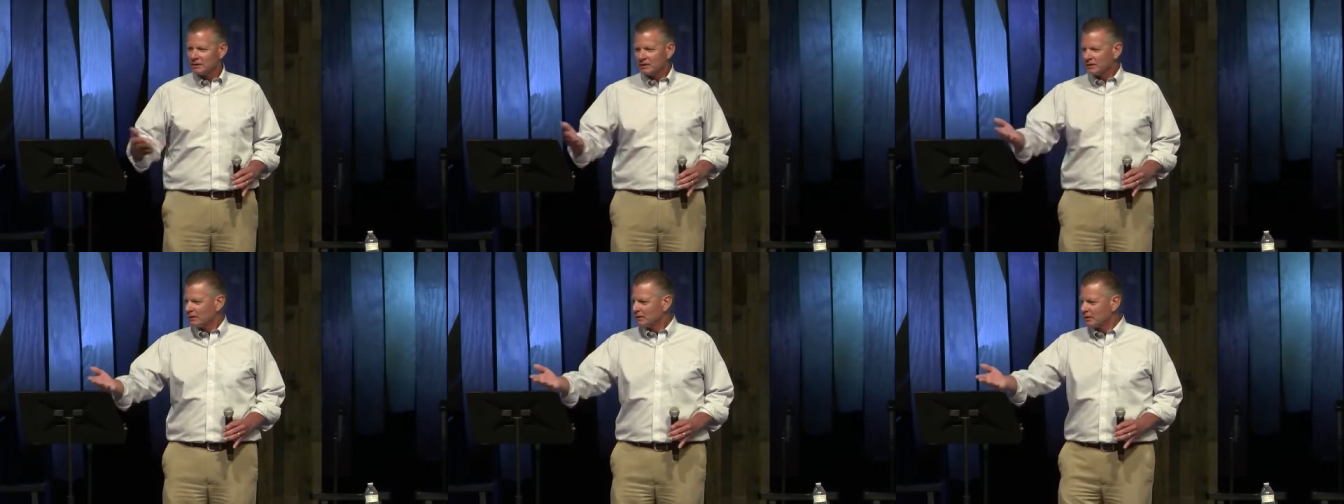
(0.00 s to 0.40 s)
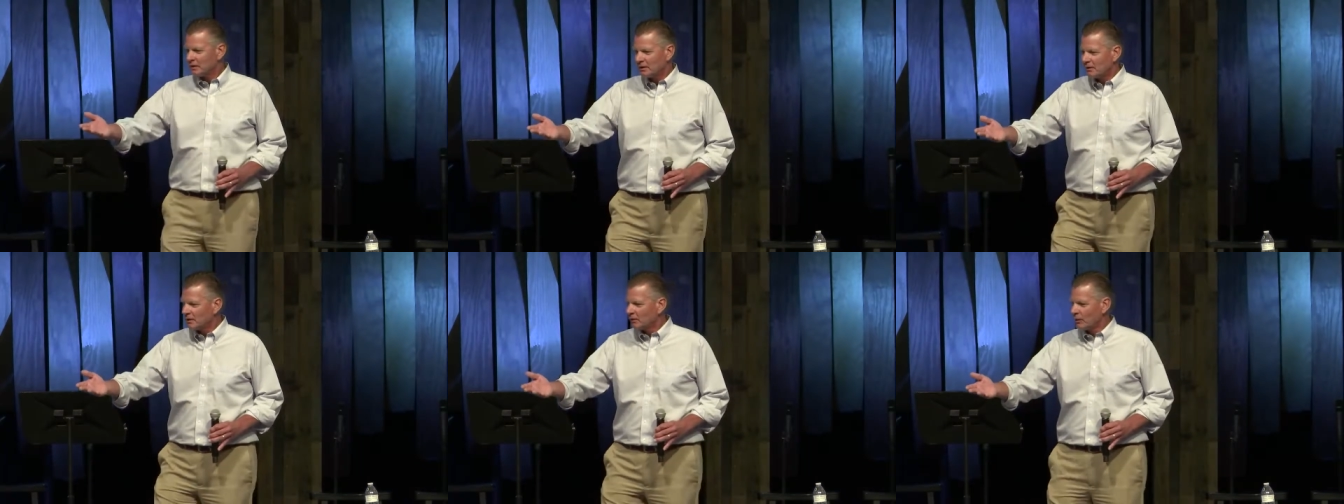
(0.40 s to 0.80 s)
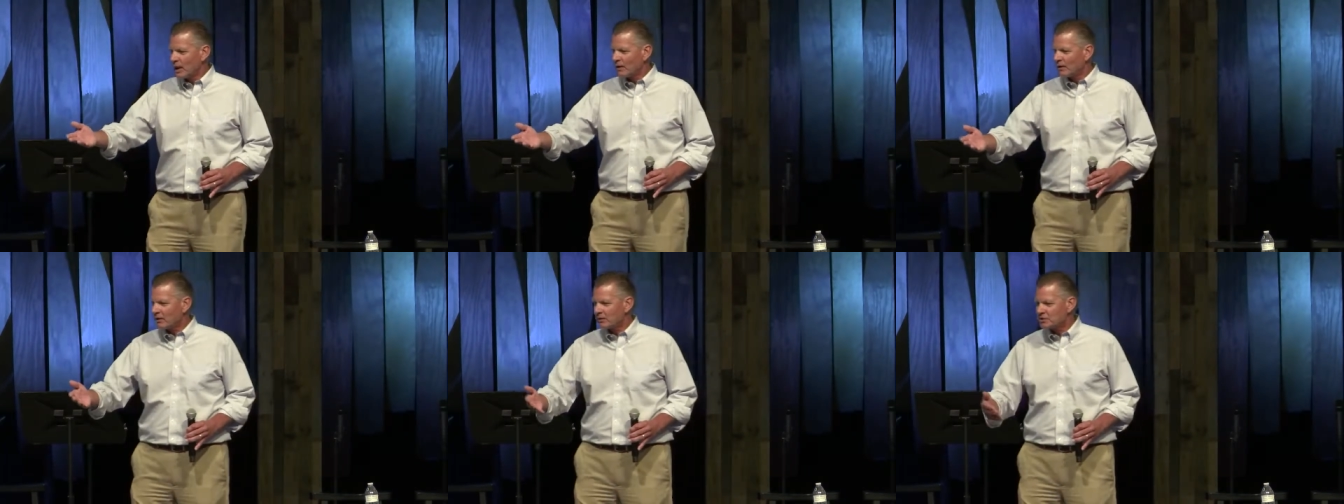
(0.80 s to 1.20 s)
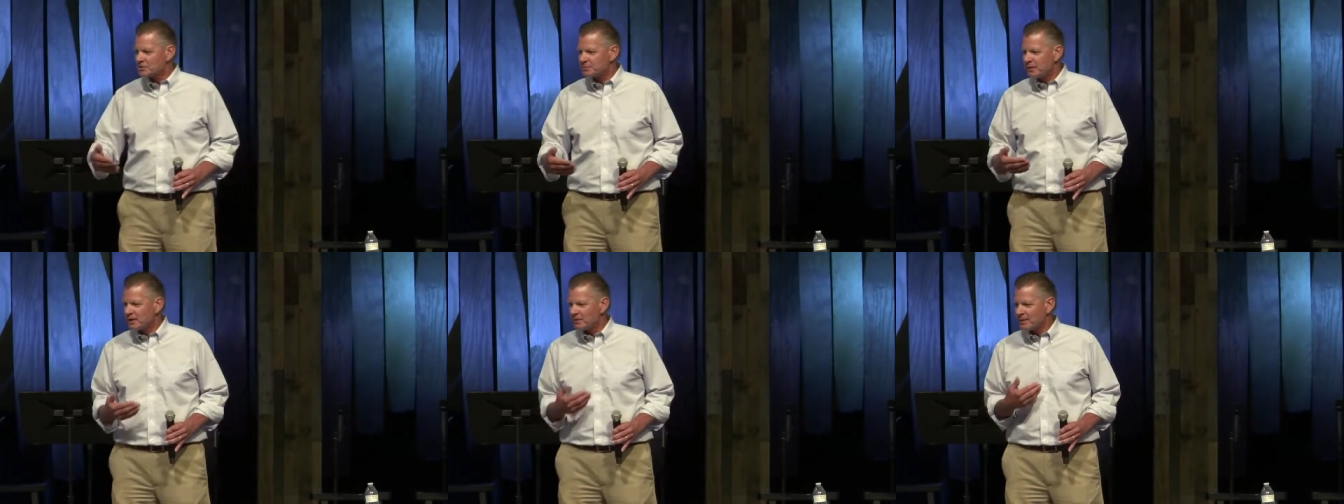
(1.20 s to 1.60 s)
a little while ago to speak
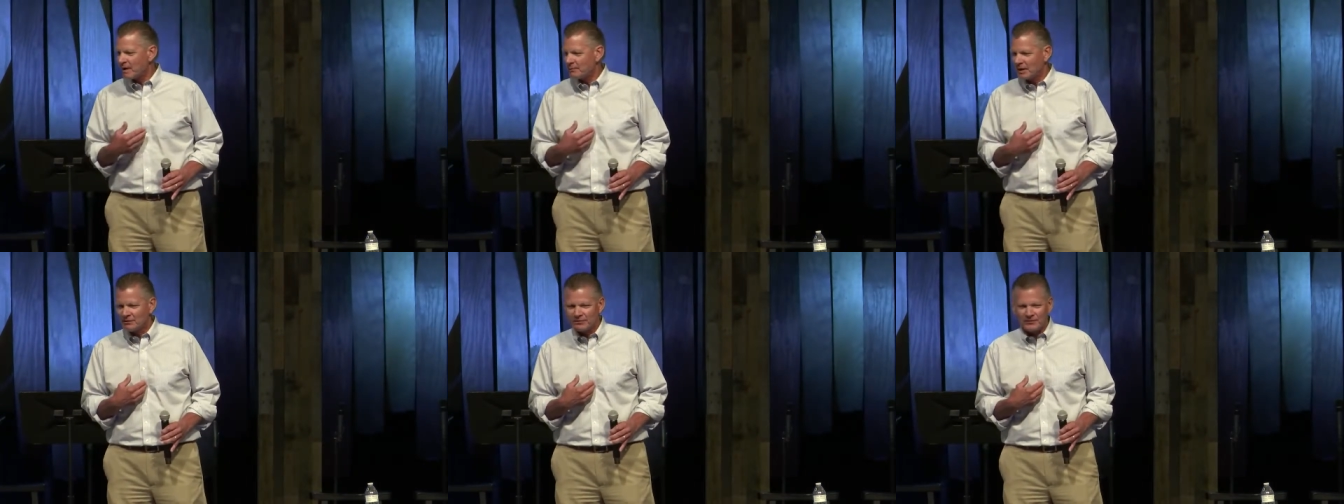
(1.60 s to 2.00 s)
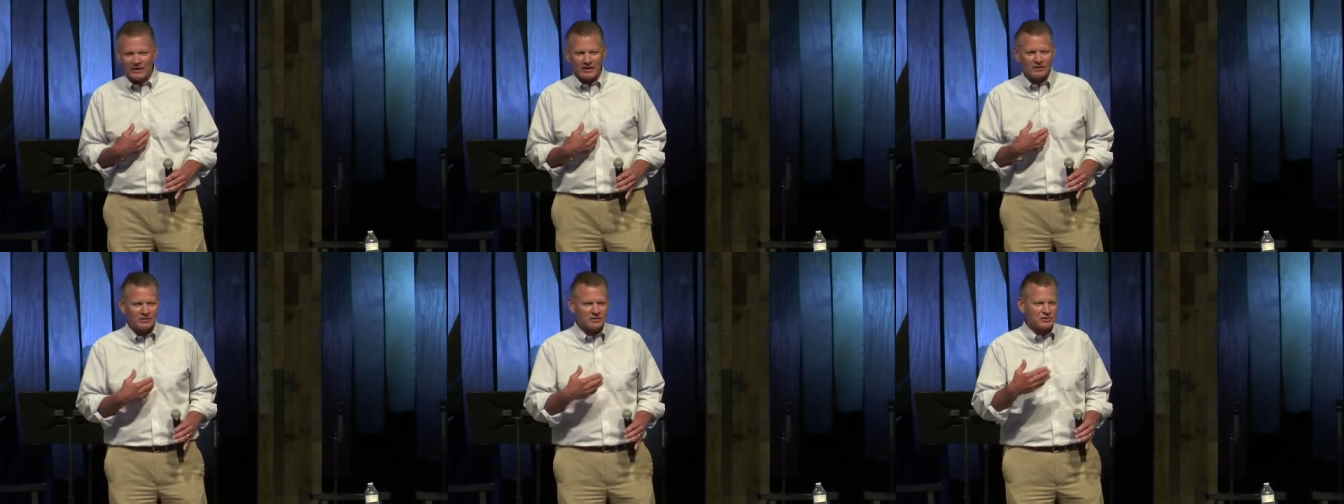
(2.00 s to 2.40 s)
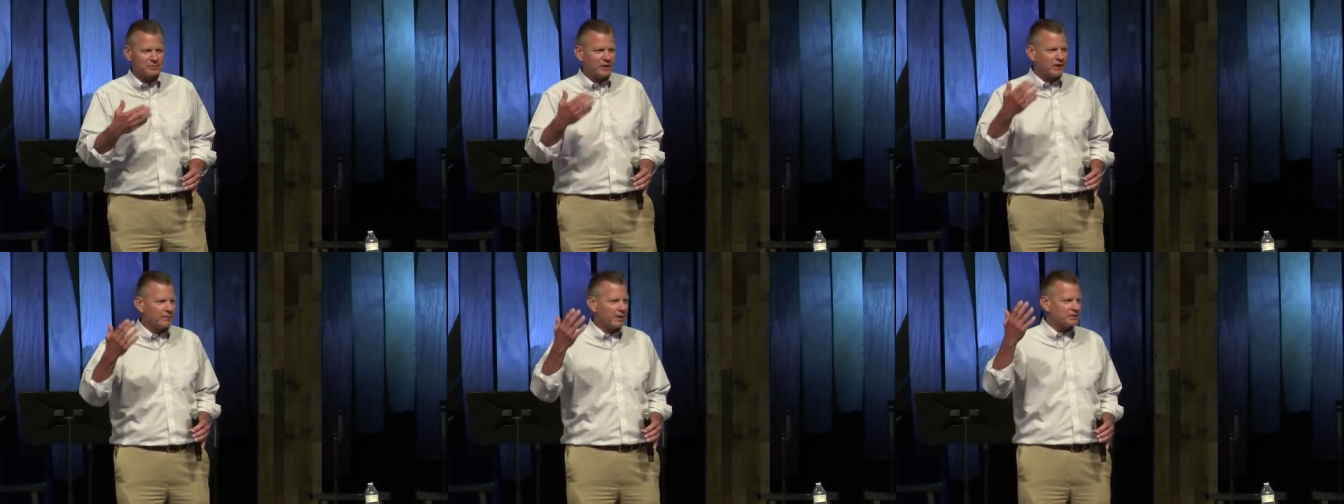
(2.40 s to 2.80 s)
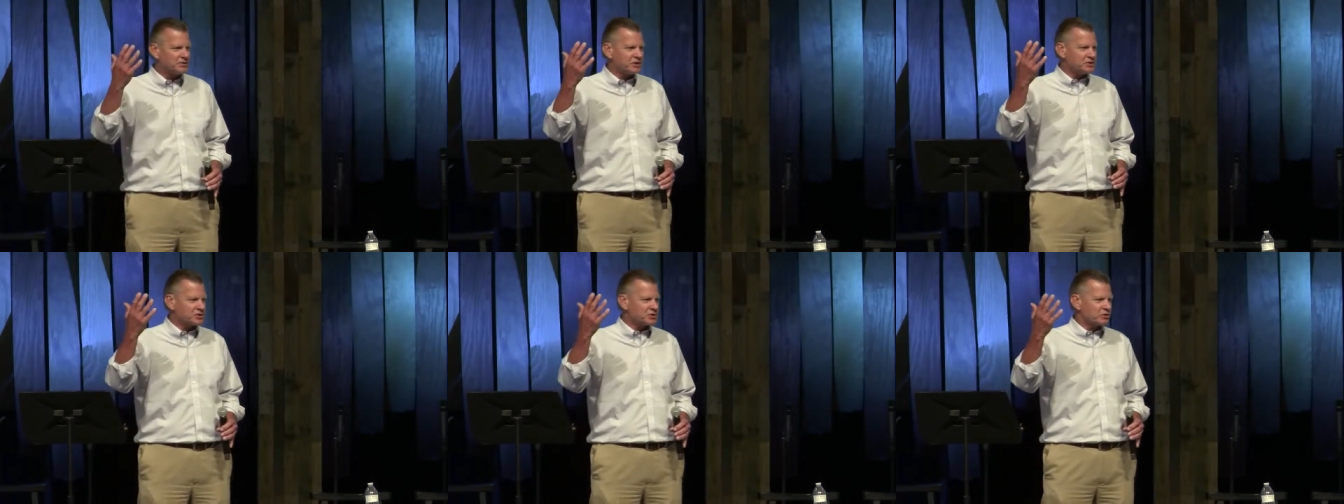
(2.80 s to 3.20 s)
about my faith, speak about Jesus
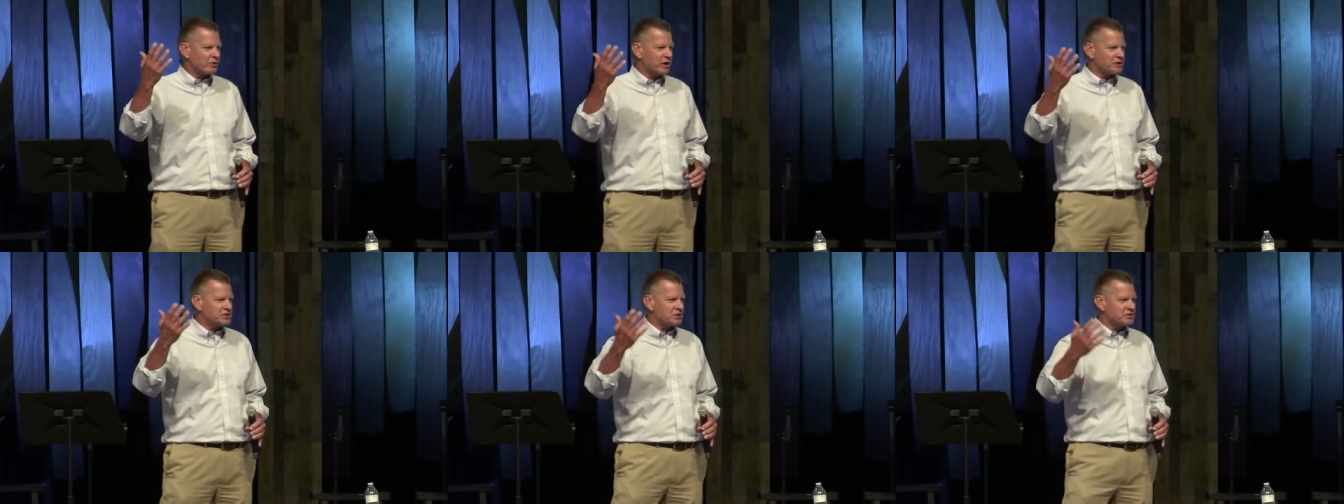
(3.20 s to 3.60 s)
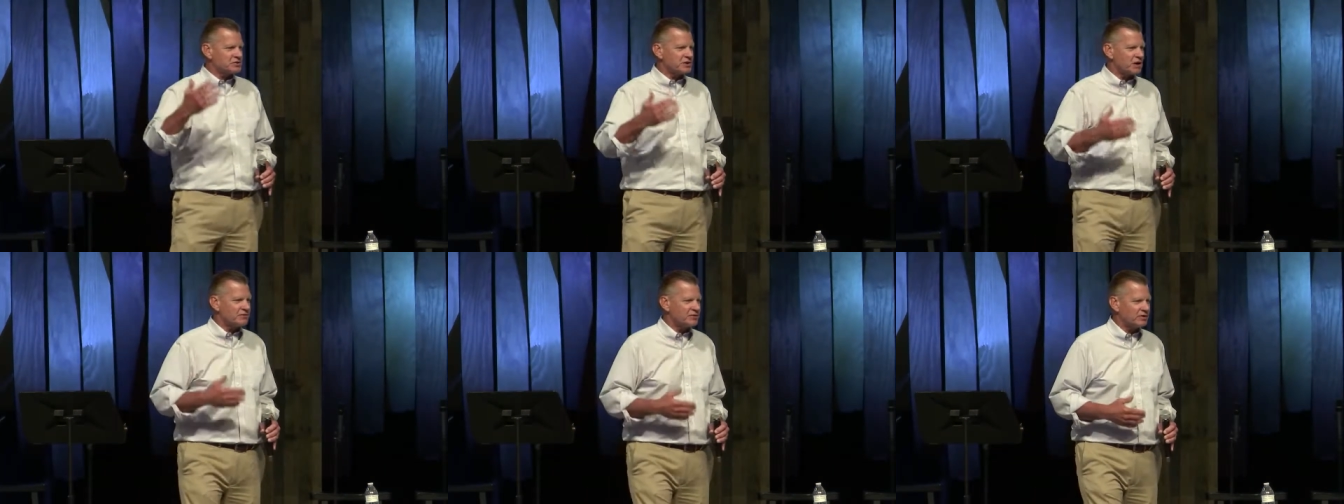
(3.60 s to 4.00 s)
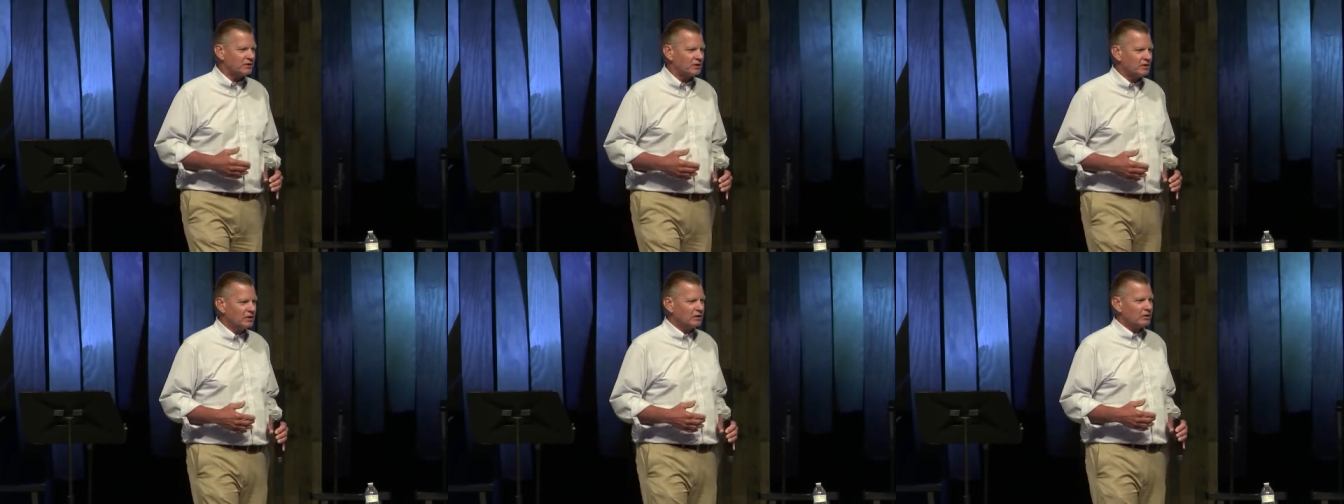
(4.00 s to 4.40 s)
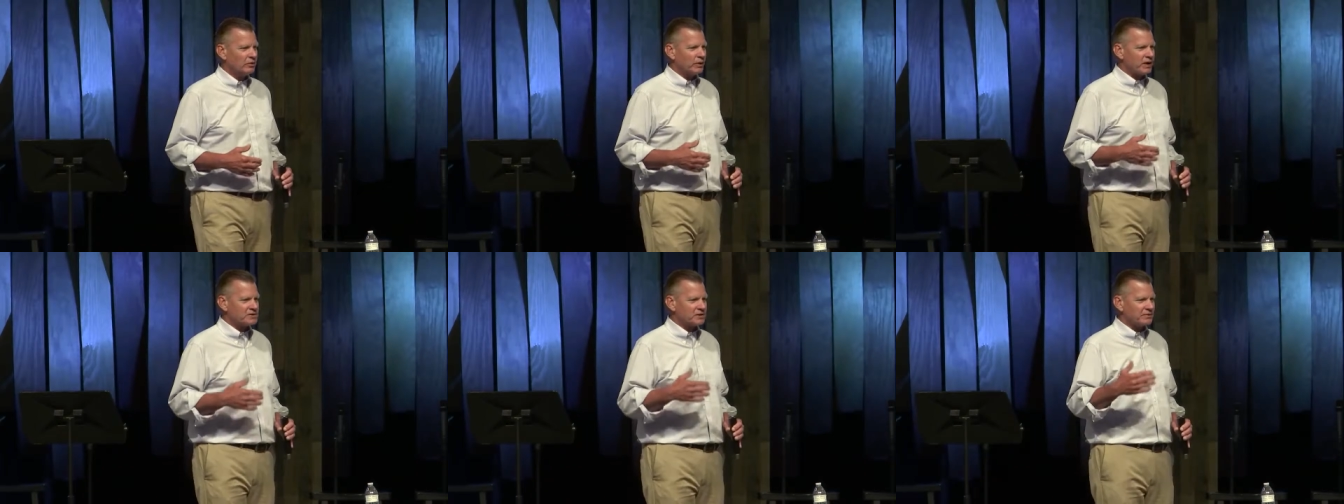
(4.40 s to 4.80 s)
Christ, our Savior, who has everything.